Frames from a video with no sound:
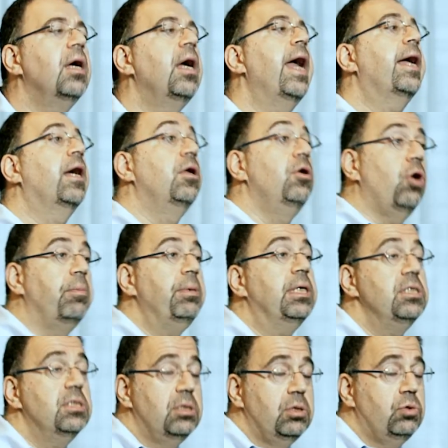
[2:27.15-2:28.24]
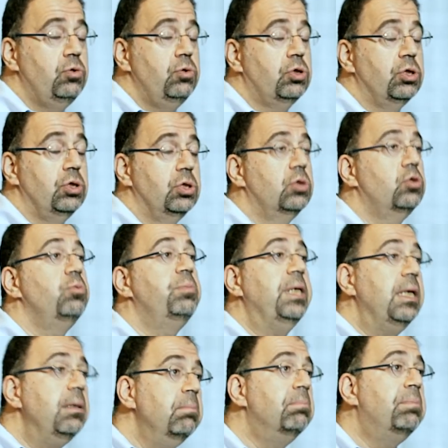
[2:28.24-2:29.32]
economic institutions to be
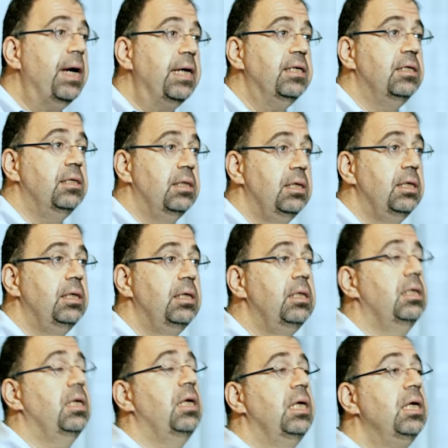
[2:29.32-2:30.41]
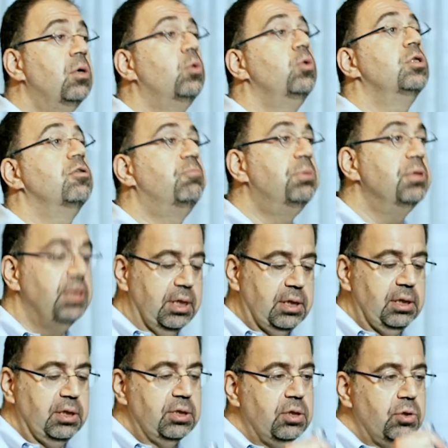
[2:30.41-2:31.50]
embedded in inclusive political
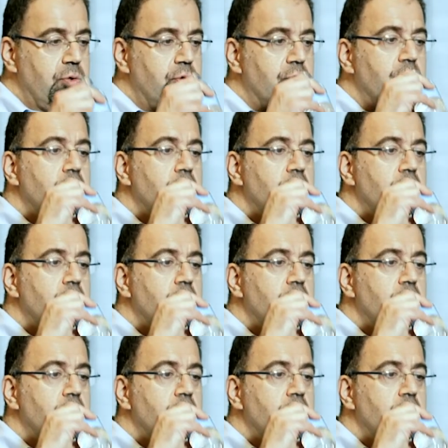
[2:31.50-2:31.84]
institutions.